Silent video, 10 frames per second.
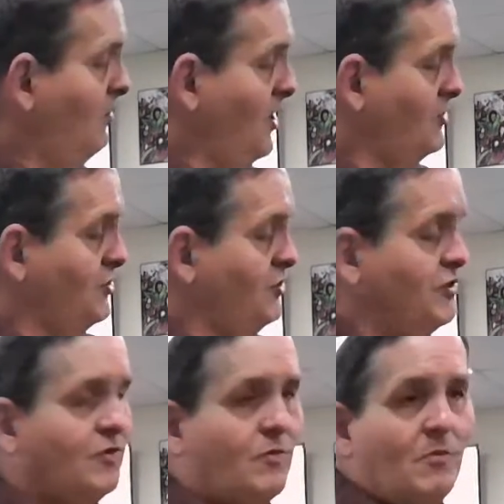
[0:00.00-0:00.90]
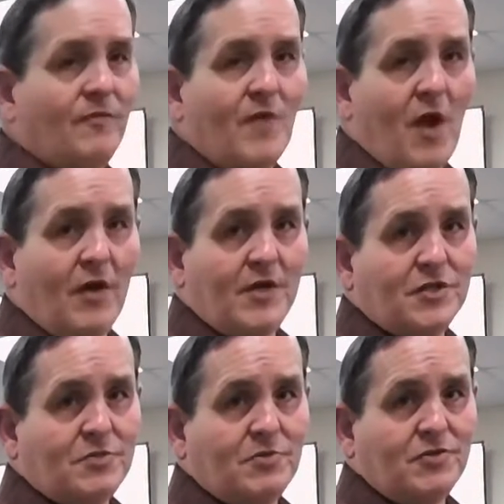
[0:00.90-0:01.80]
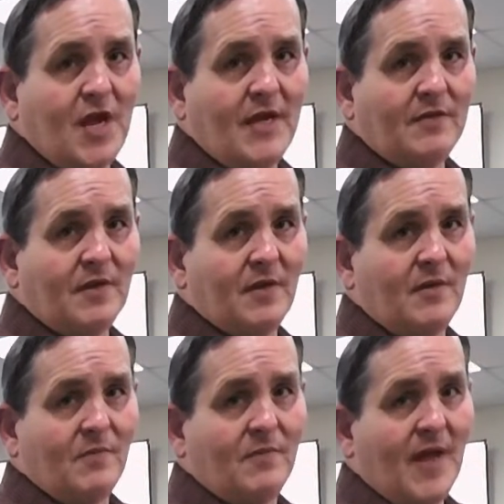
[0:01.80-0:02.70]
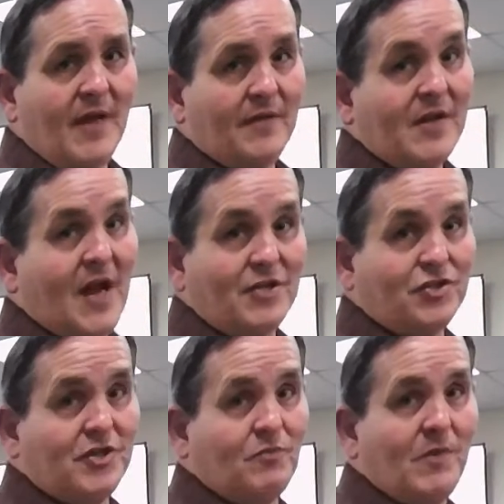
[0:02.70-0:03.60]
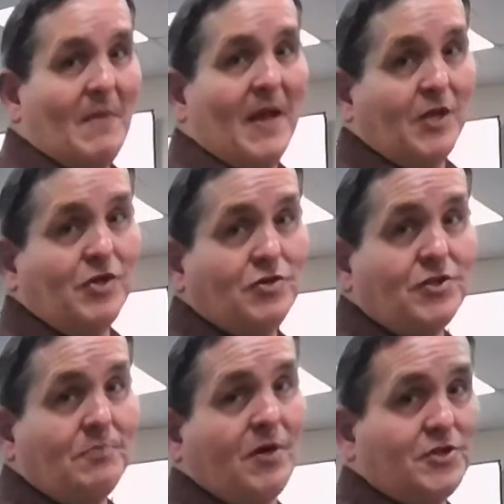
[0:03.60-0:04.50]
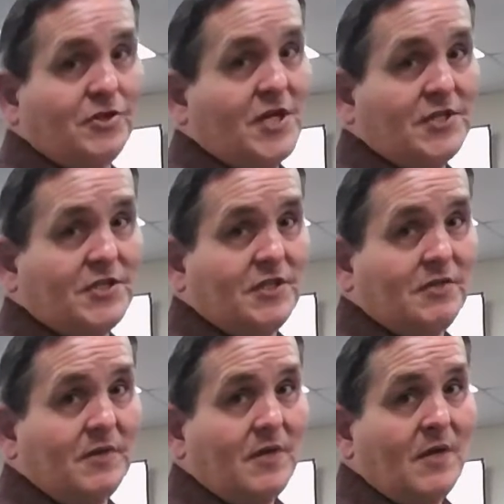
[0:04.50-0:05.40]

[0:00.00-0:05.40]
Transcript: We also use it to remove non-condensables like the nitrogen we may use to pressure test it,